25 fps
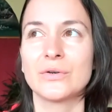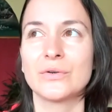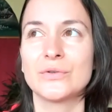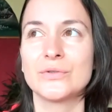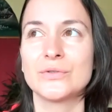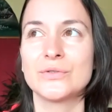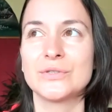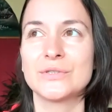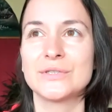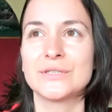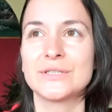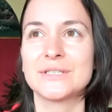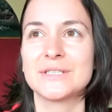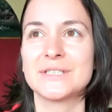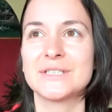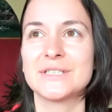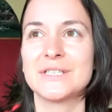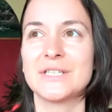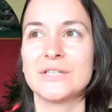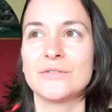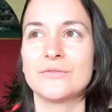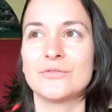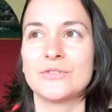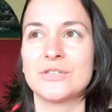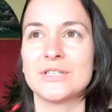couldn't
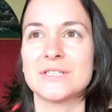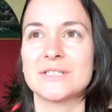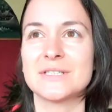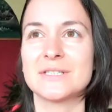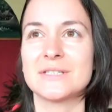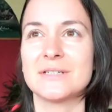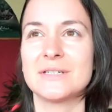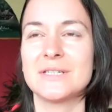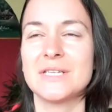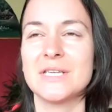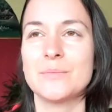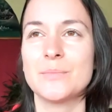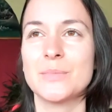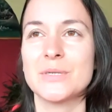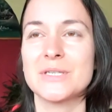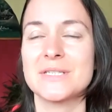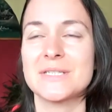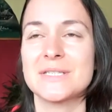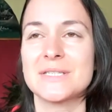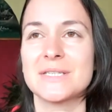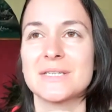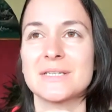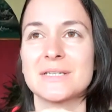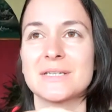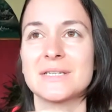give this. The
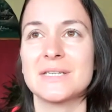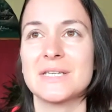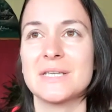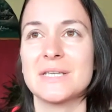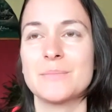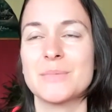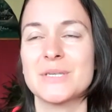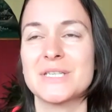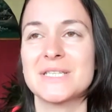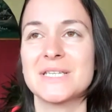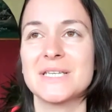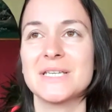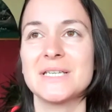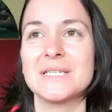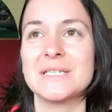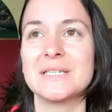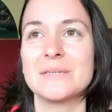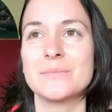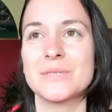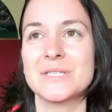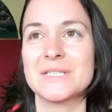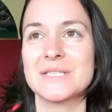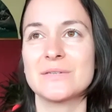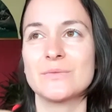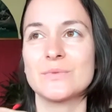deepest
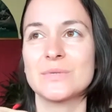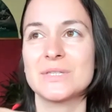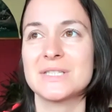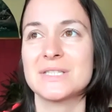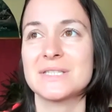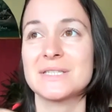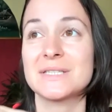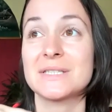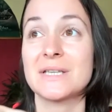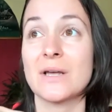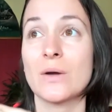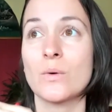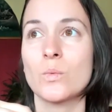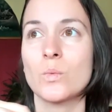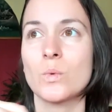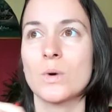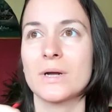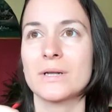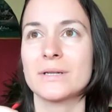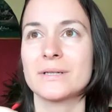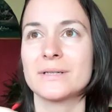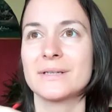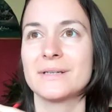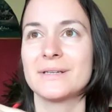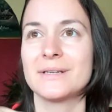intimacy with
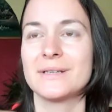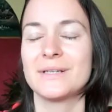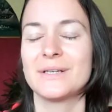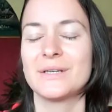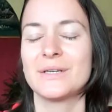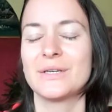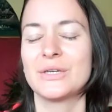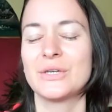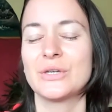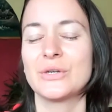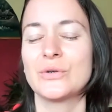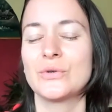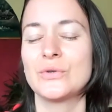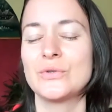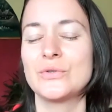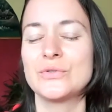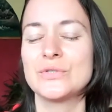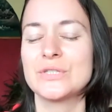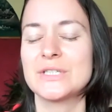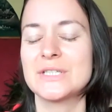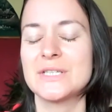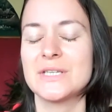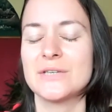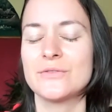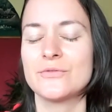someone
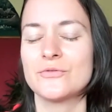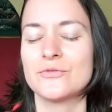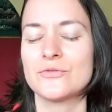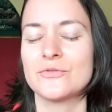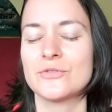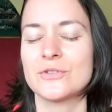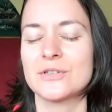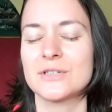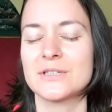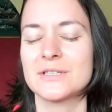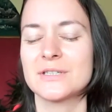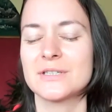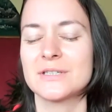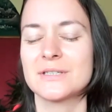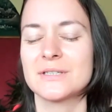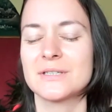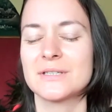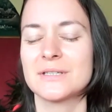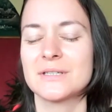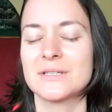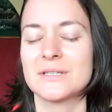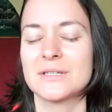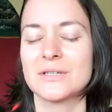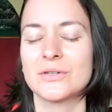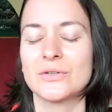couldn't give,
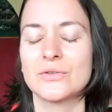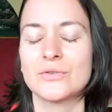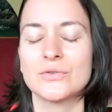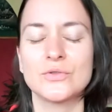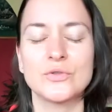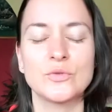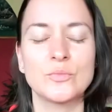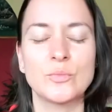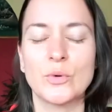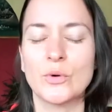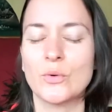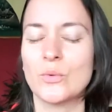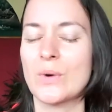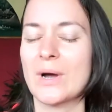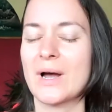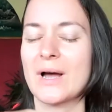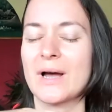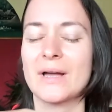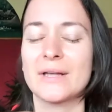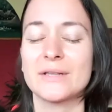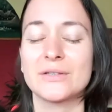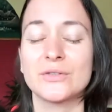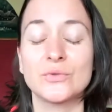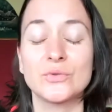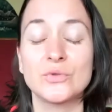couldn't
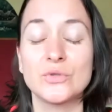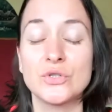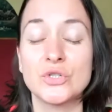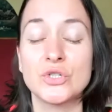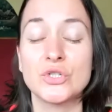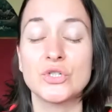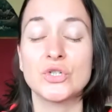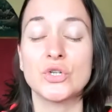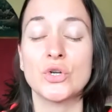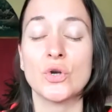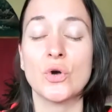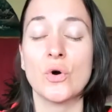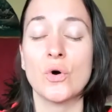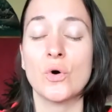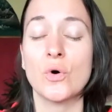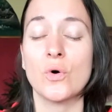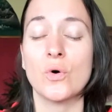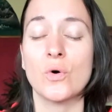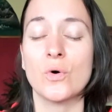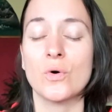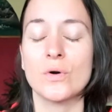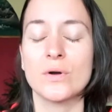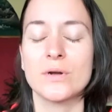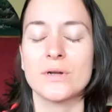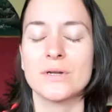provide, couldn't
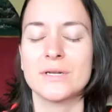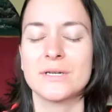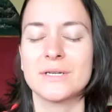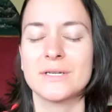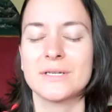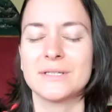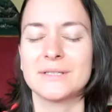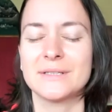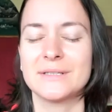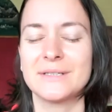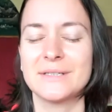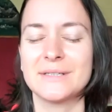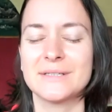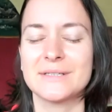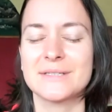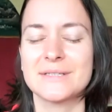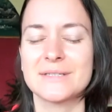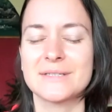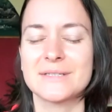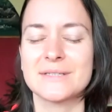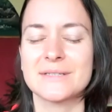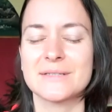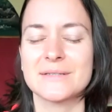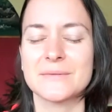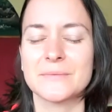show
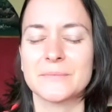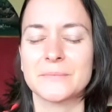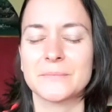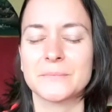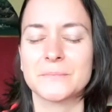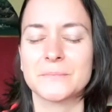this.